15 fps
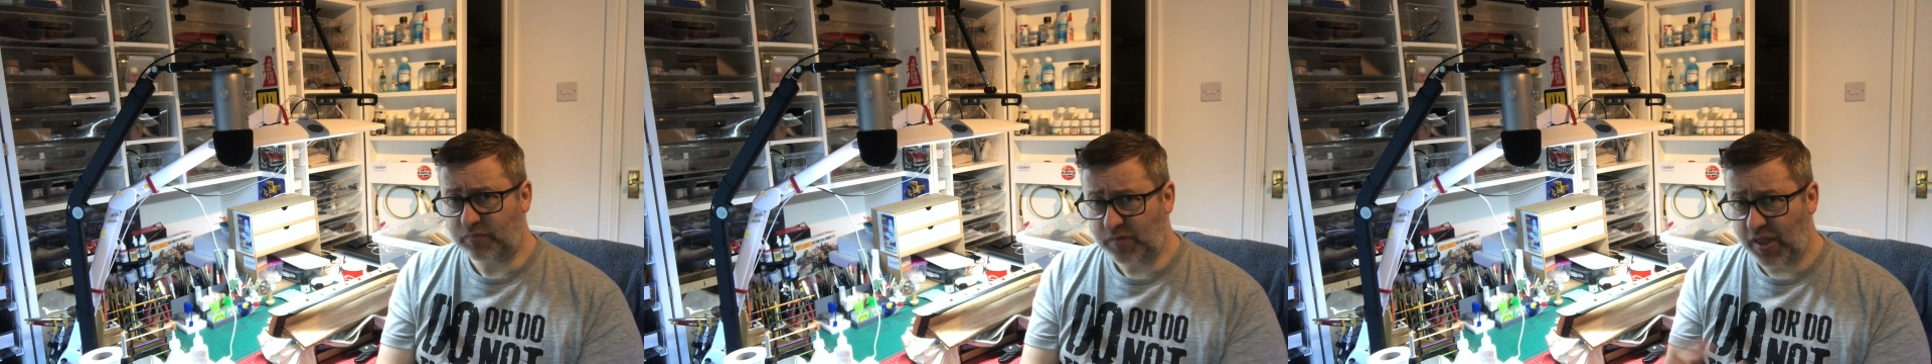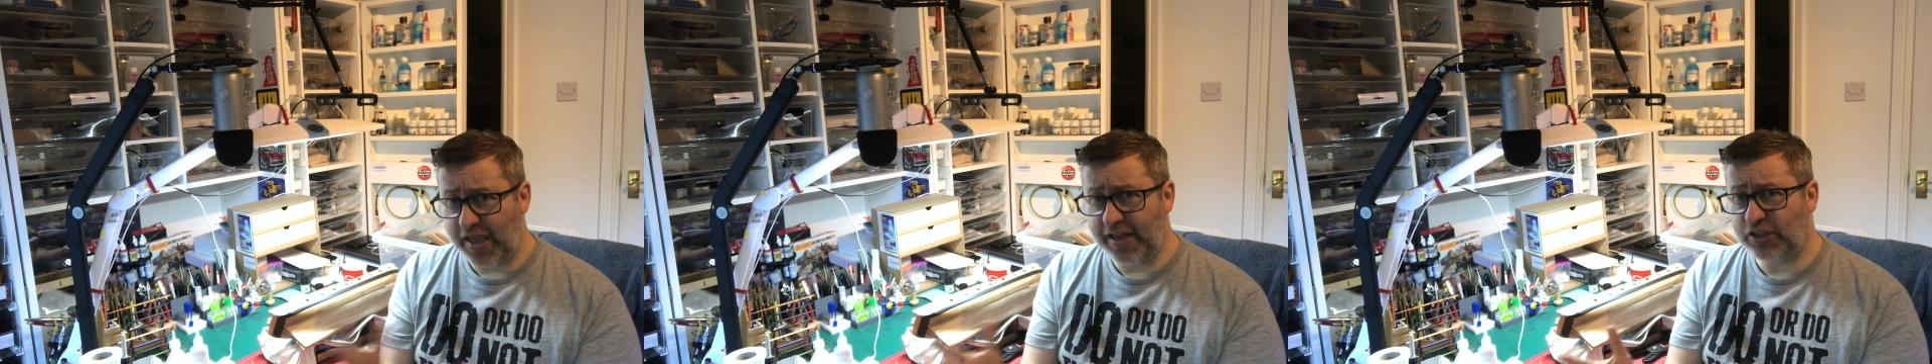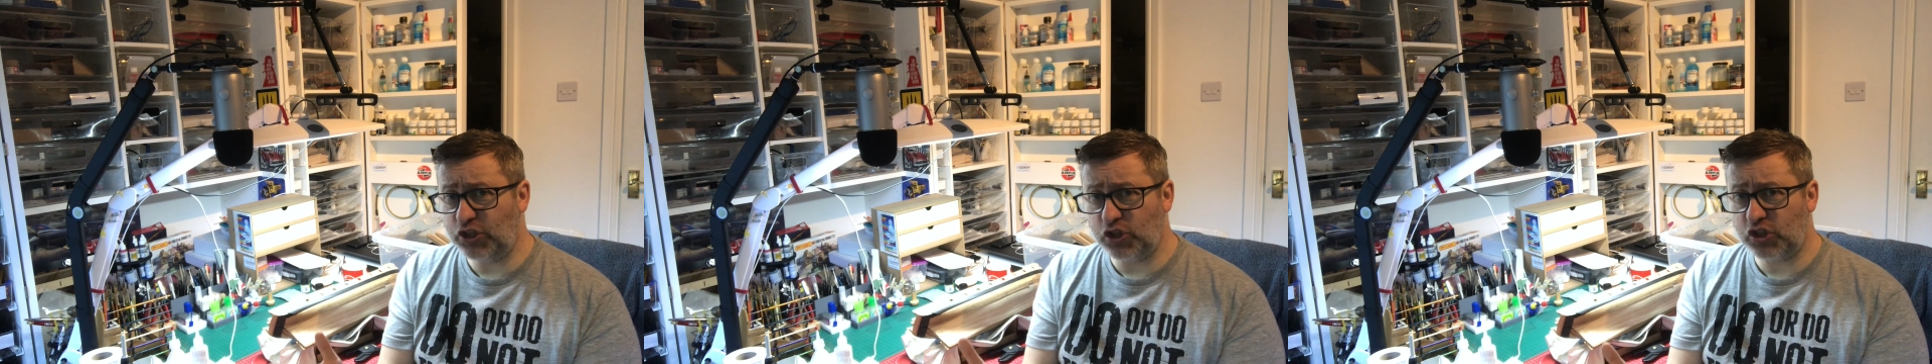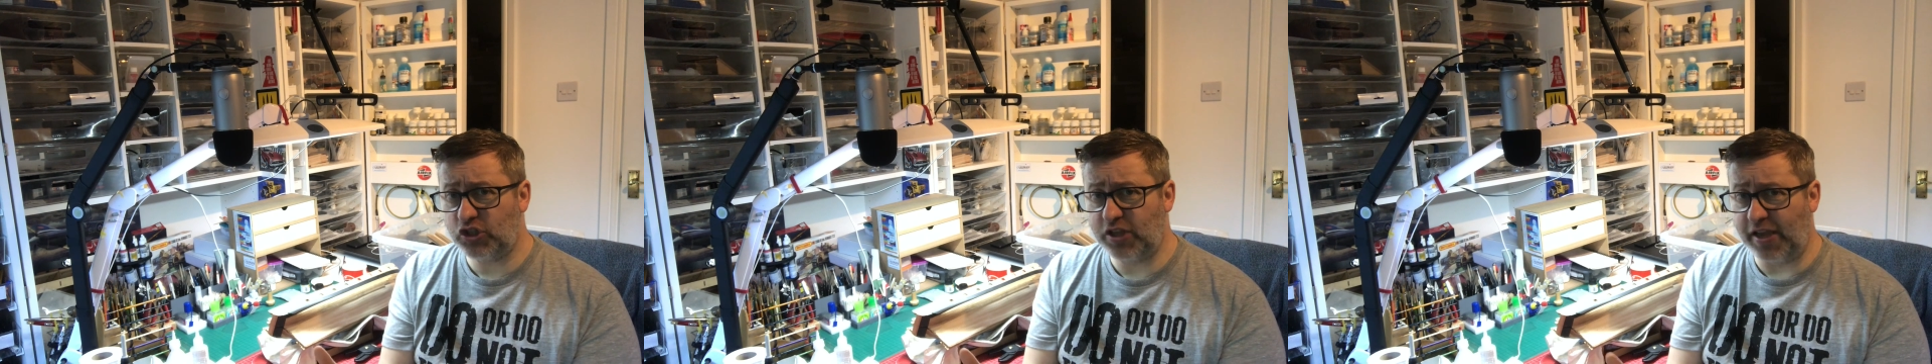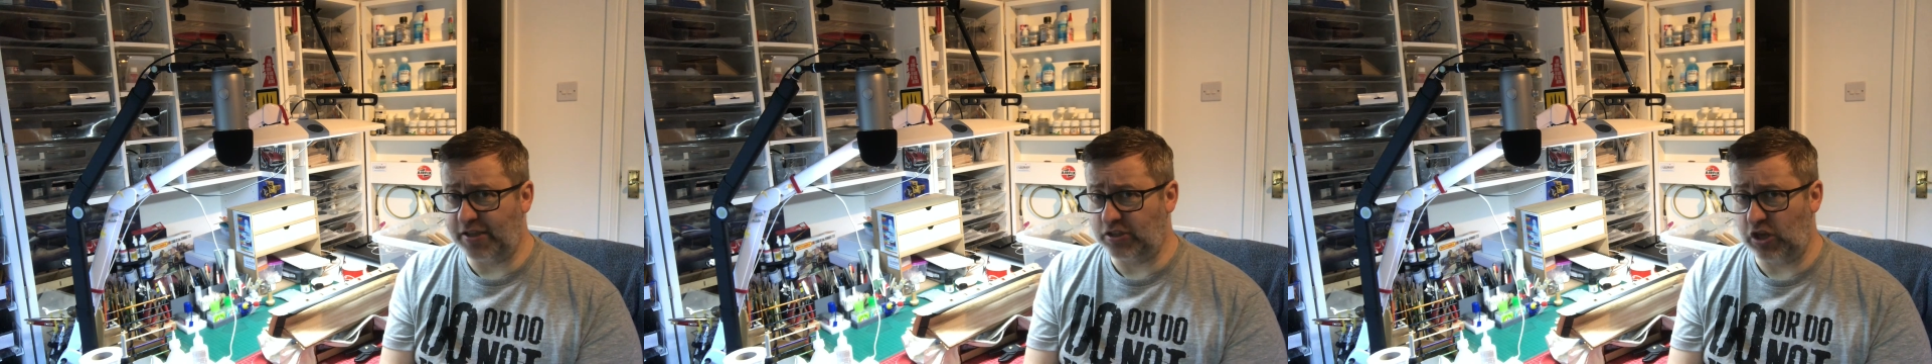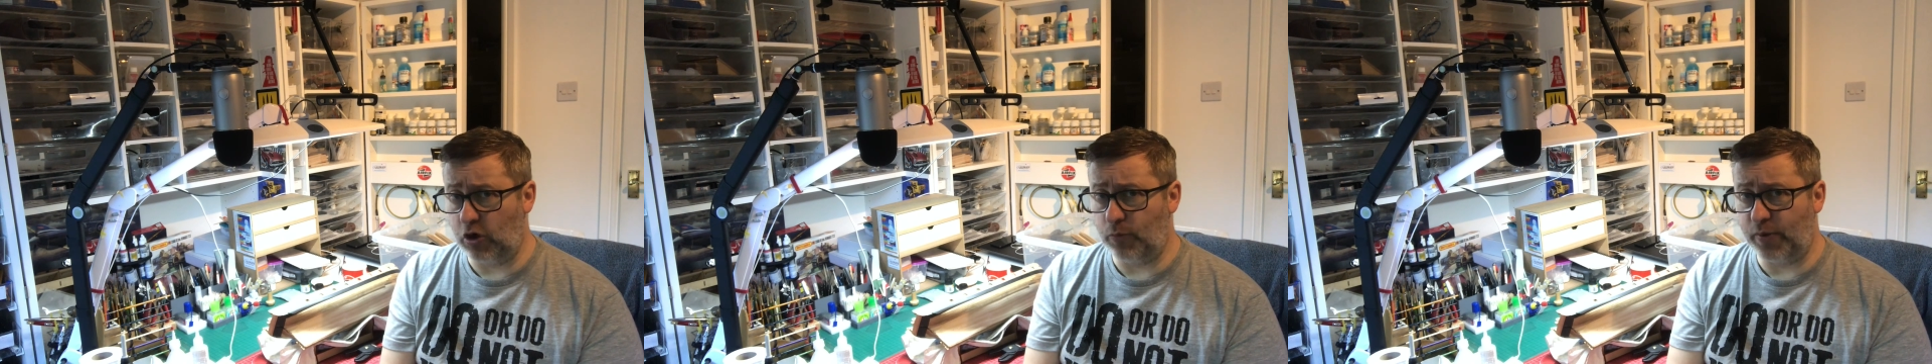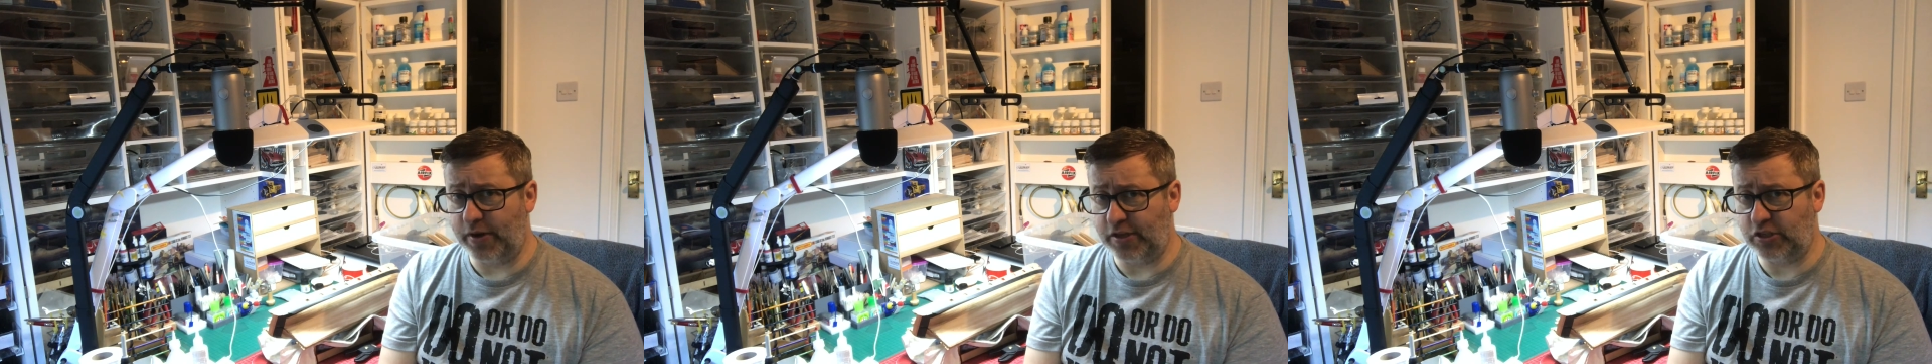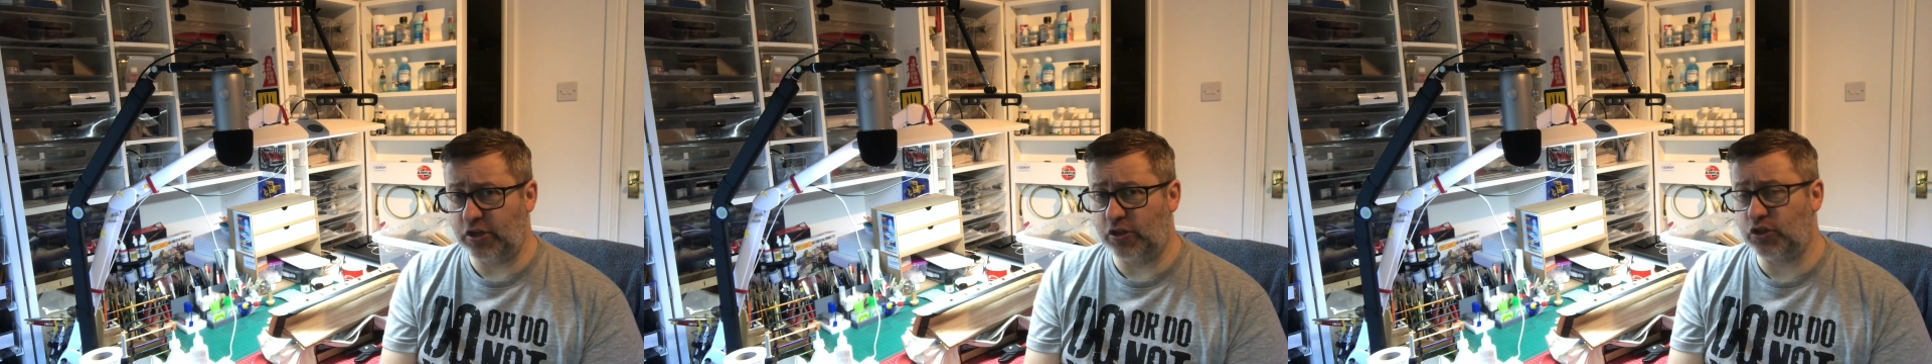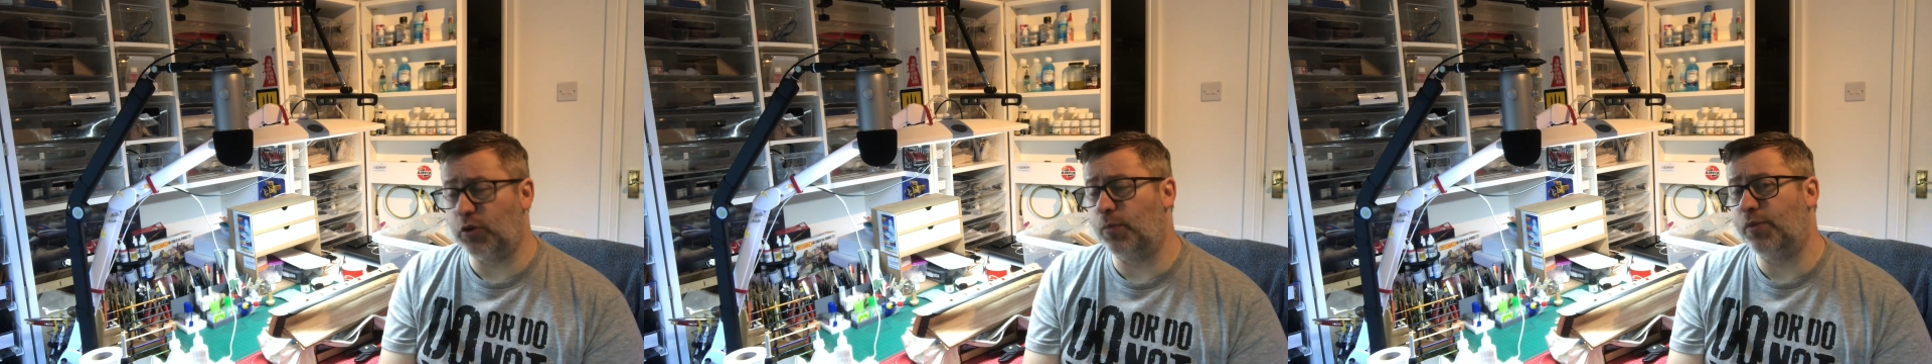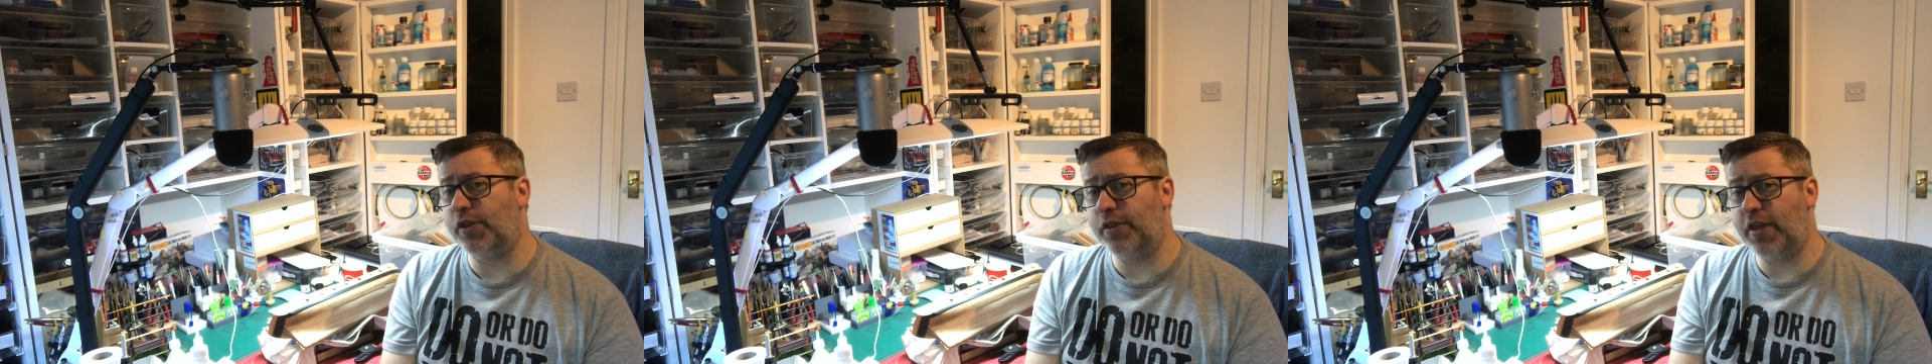It just stays open. It's not something